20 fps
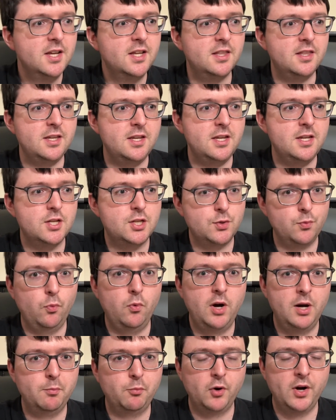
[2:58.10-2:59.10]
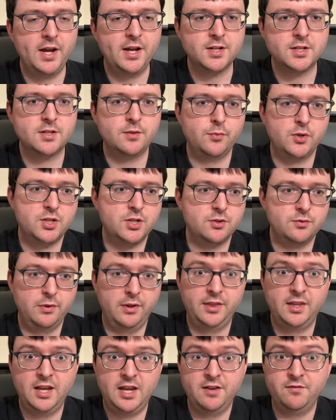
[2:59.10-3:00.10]
the Swamp Rats, which is
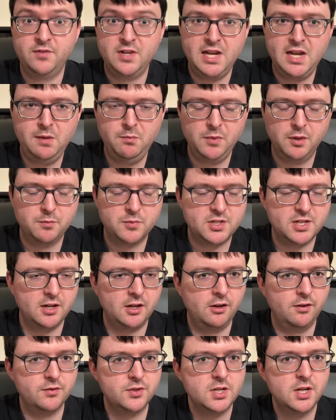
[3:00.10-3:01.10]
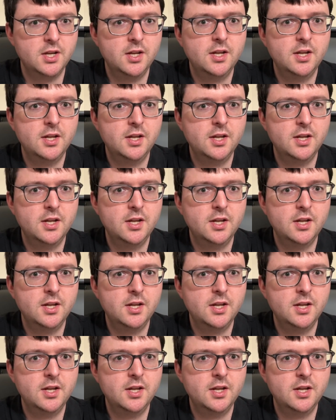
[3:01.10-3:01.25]
what they have named themselves.